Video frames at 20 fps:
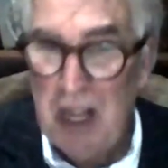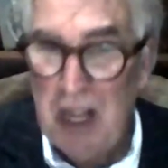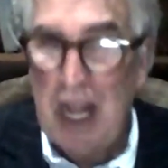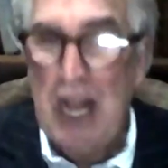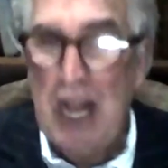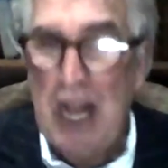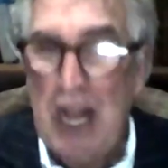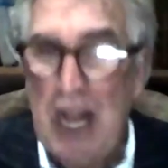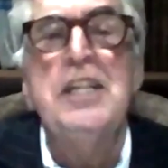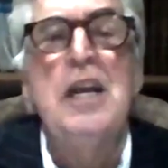
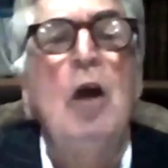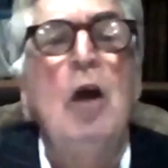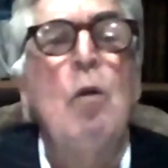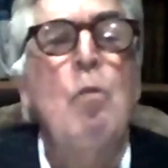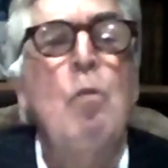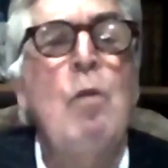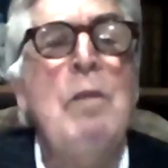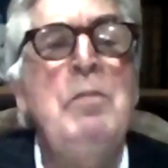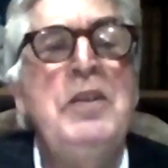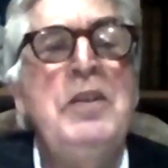And of course,
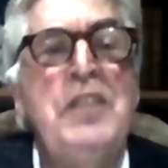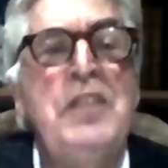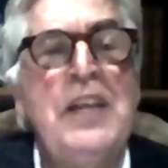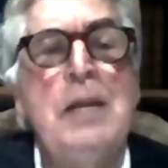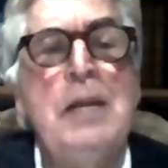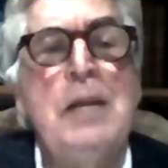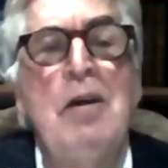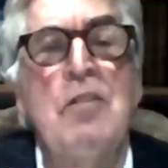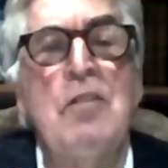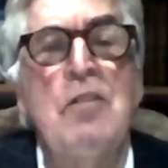when we
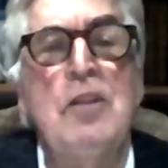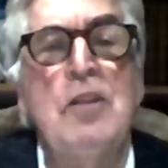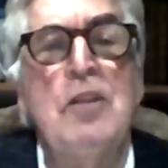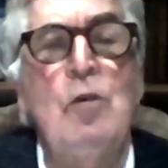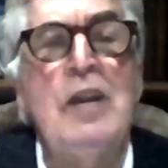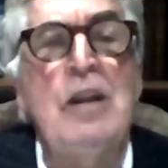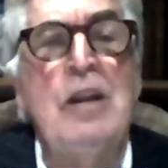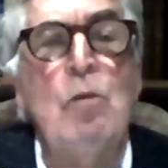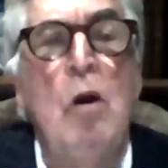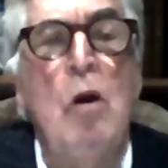think about
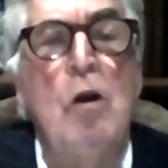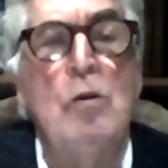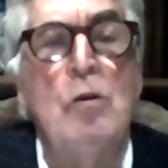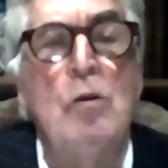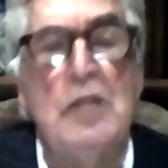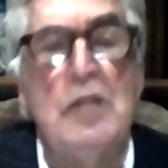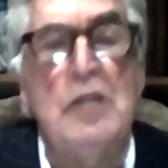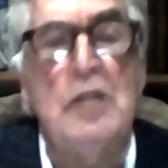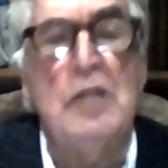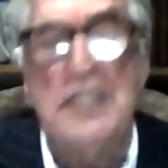the Great
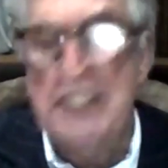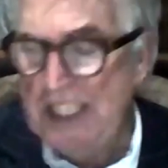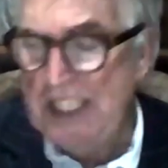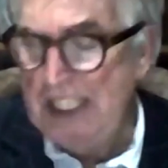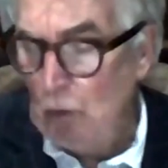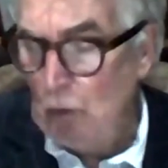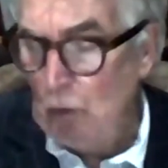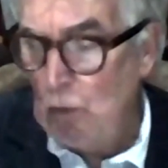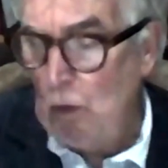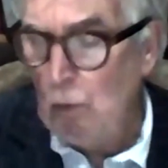War at
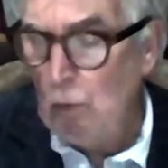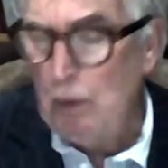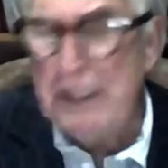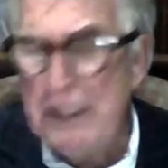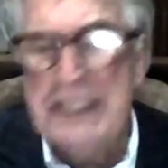sea,